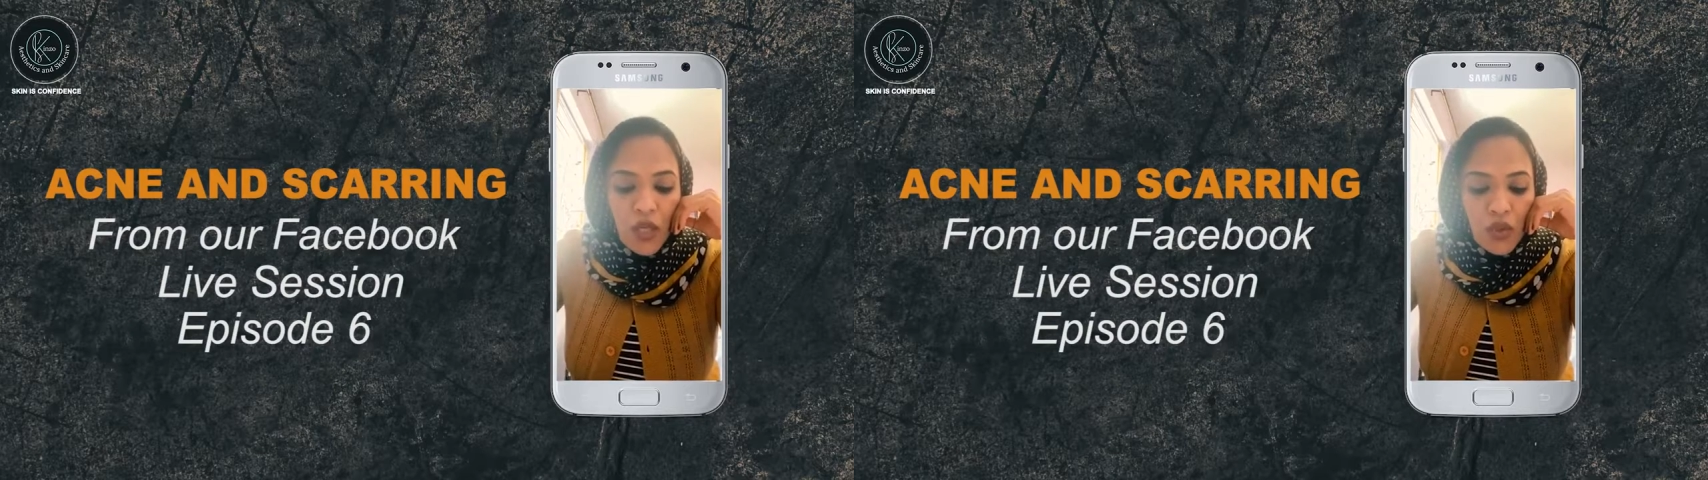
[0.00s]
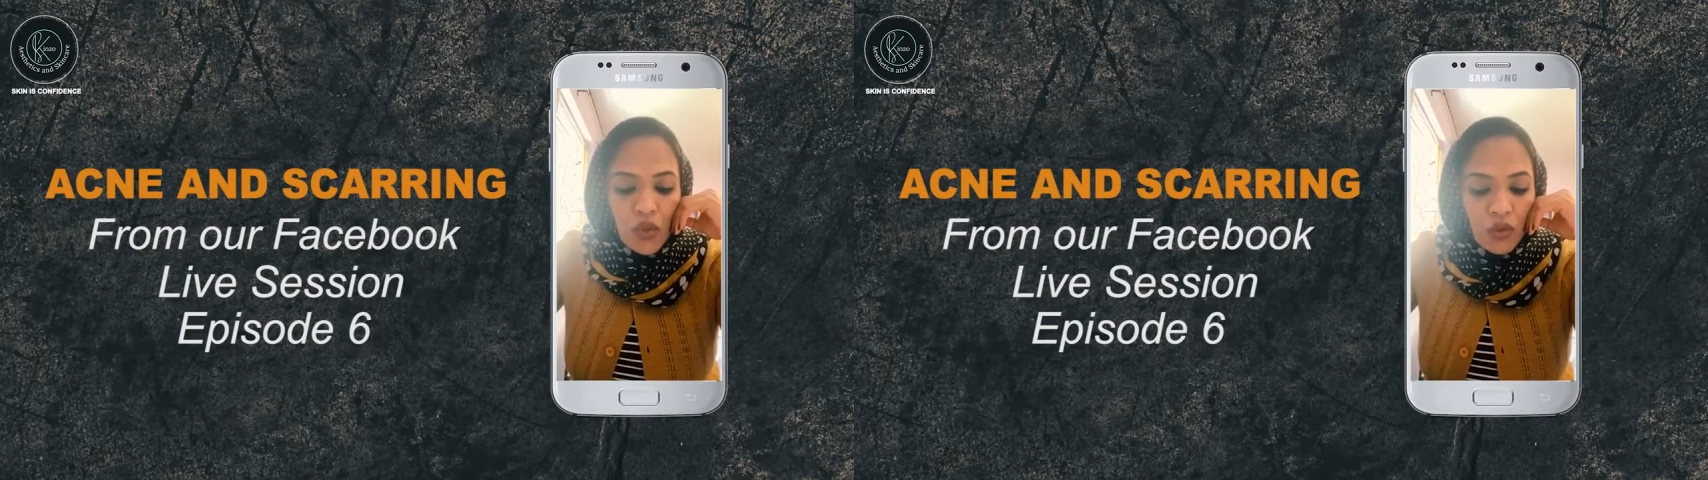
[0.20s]

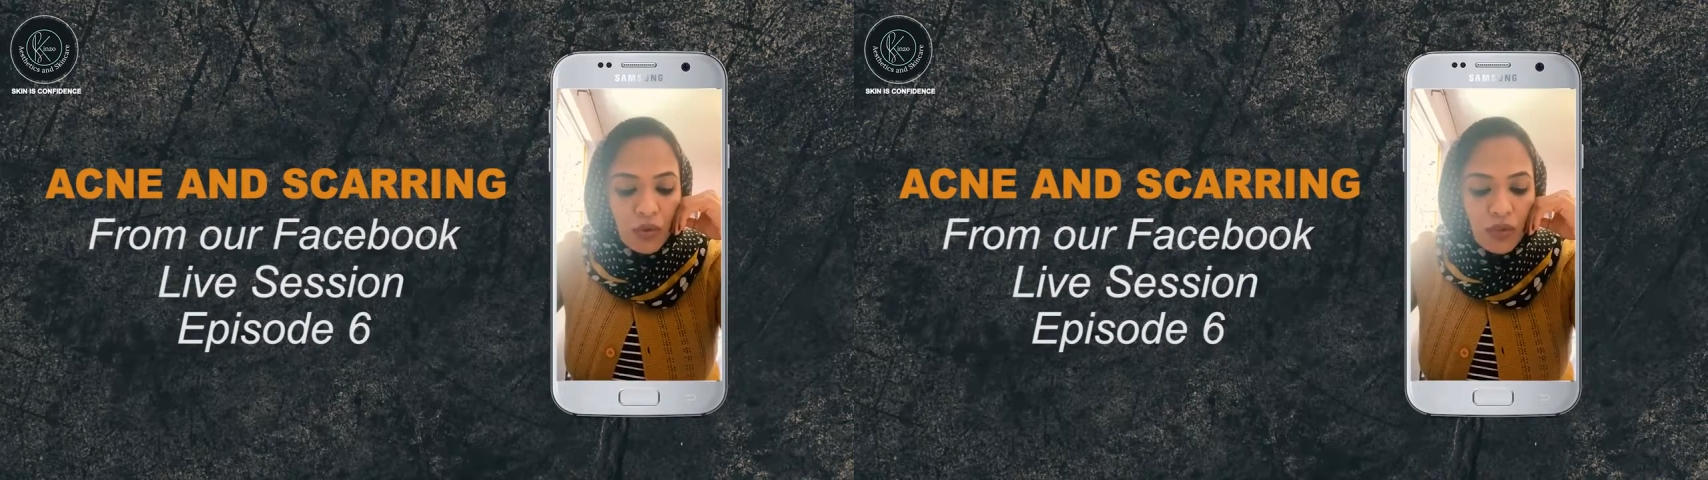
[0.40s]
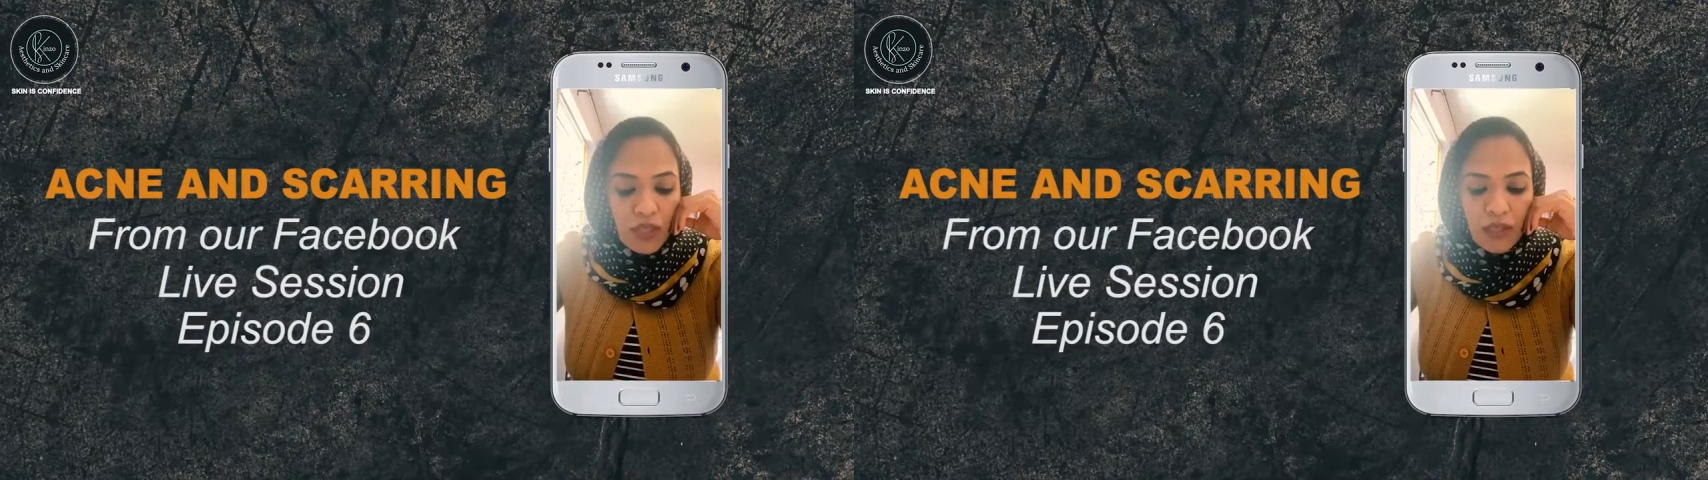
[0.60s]

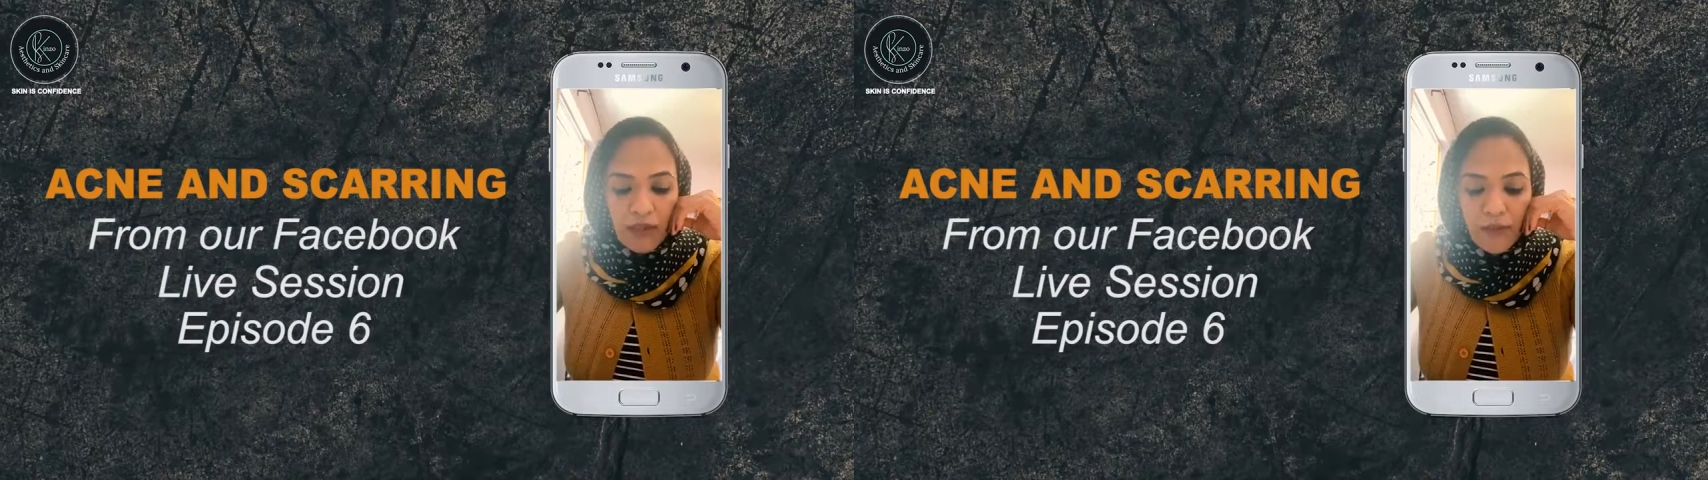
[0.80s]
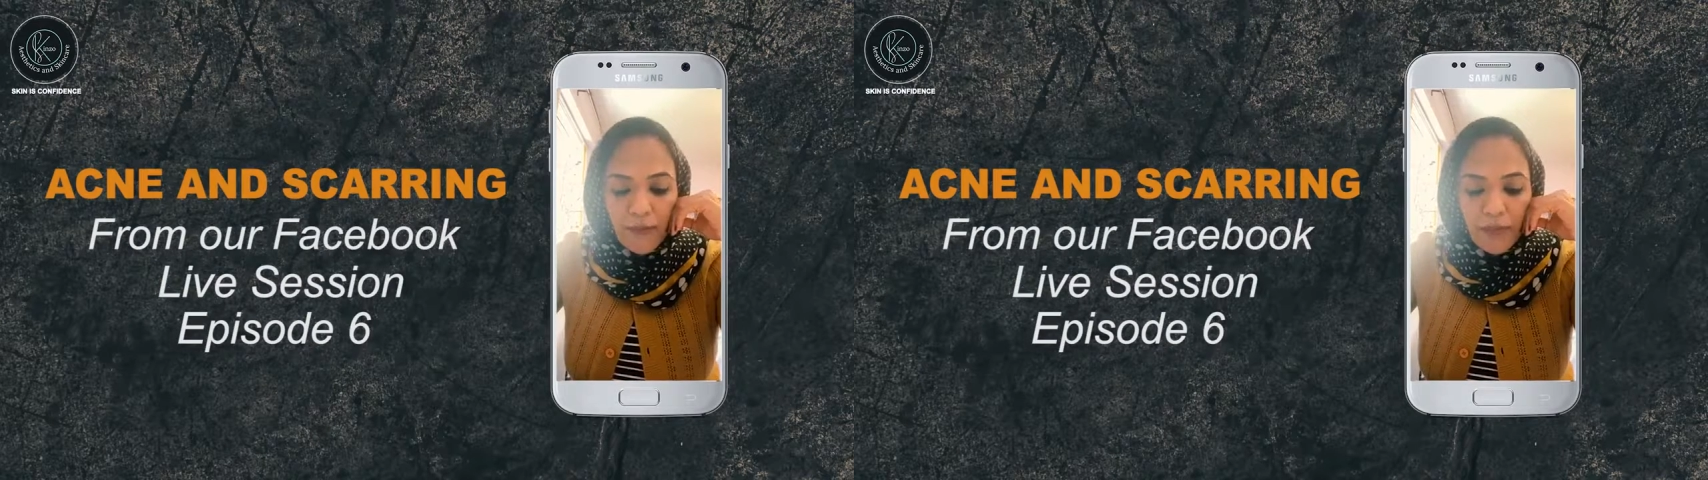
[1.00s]
So
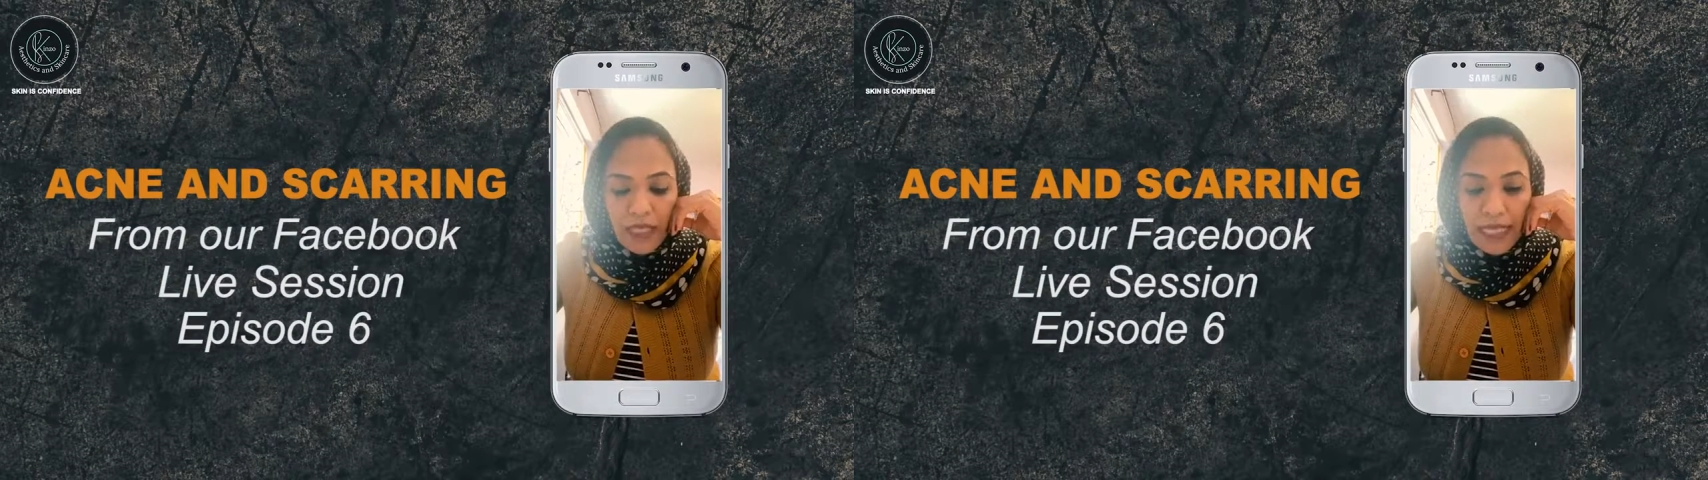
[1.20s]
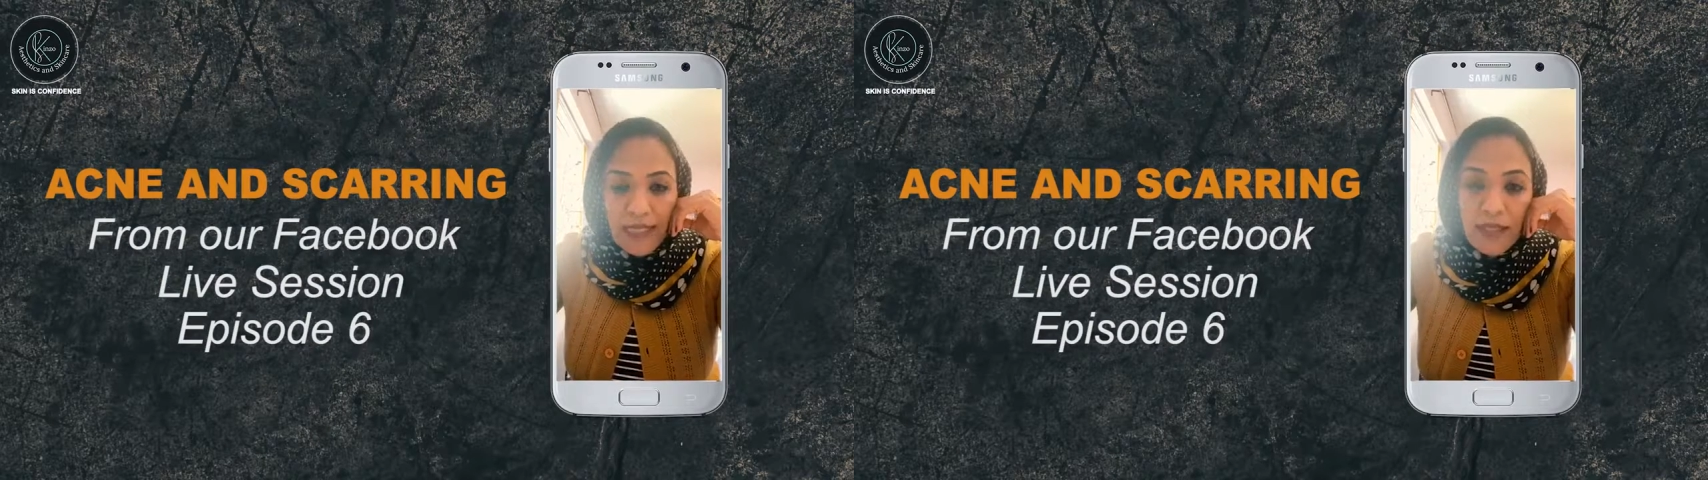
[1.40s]

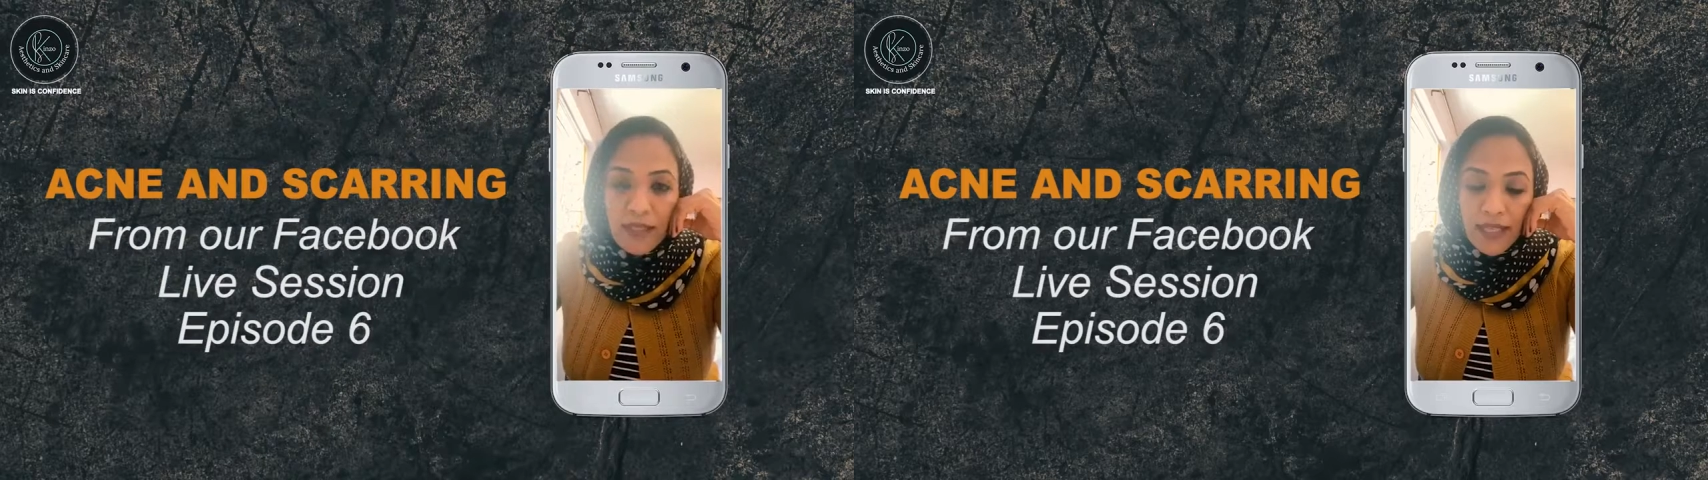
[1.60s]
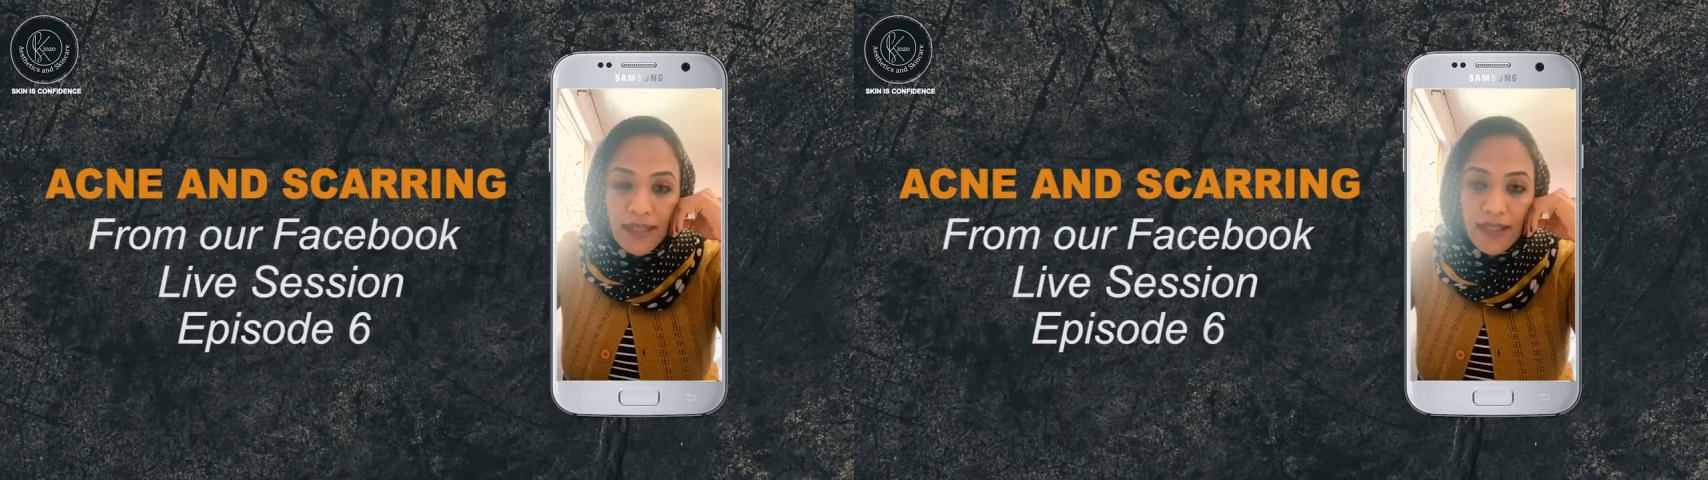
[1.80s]

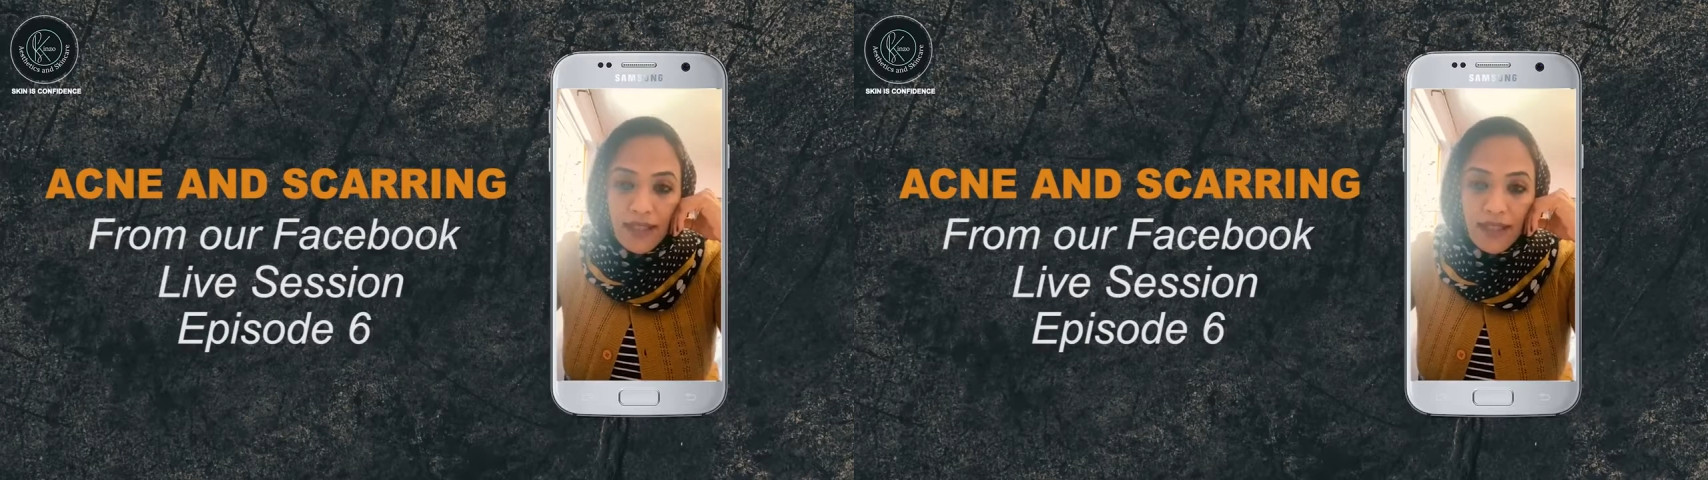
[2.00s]
lasers, yes,